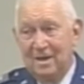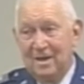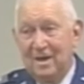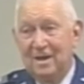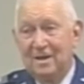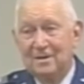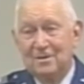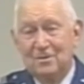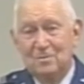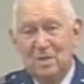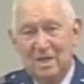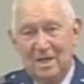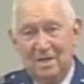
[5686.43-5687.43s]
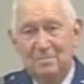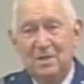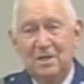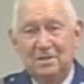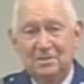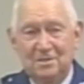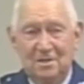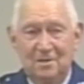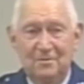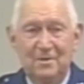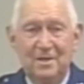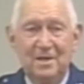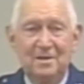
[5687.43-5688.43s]
and told me I'd been
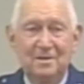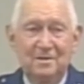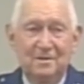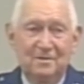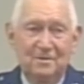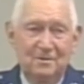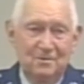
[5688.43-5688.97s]
exonerated and